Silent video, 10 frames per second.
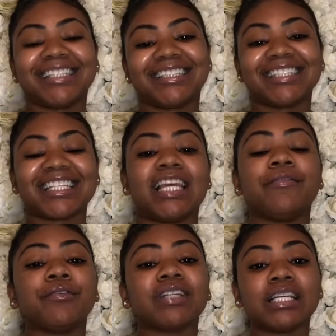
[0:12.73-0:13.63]
So if
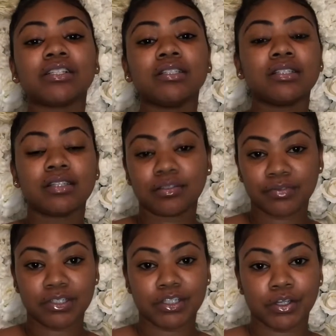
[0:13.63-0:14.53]
you've clicked onto this
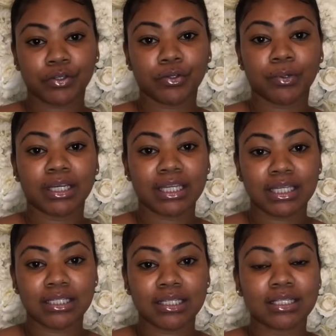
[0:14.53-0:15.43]
video, you are here
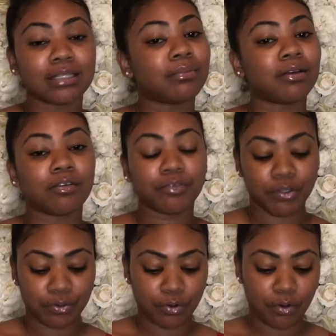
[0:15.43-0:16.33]
to see my
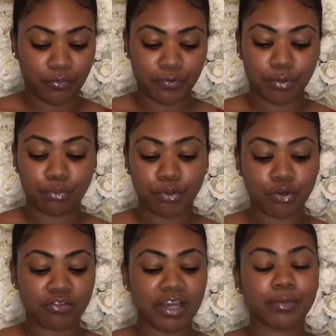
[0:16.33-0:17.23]
review of the
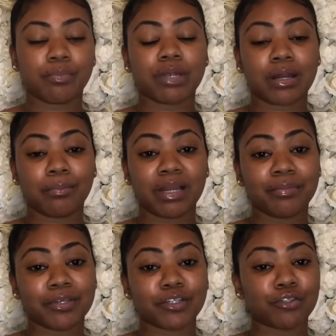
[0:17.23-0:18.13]
Murad
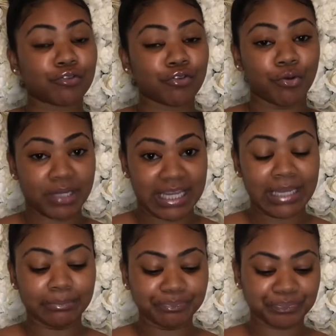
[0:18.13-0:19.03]
Blemish Control
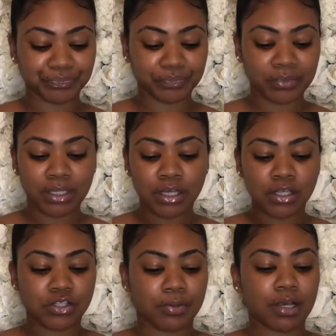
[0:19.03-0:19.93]
Kit.
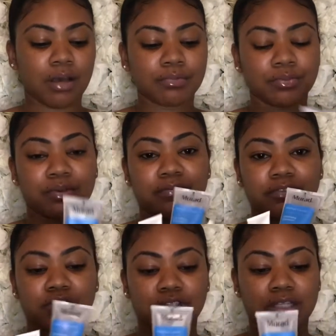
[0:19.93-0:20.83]
So it comes with
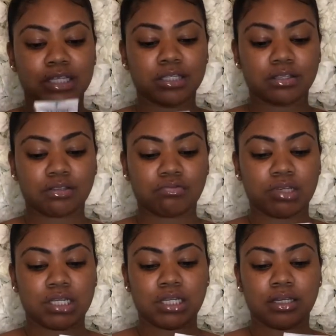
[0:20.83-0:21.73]
these
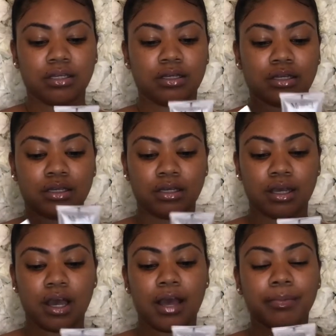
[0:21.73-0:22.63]
three
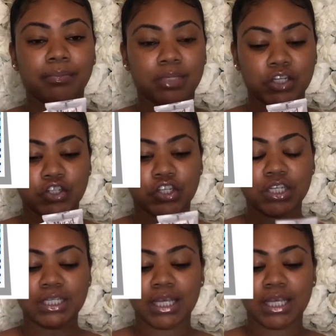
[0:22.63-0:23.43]
miniatures.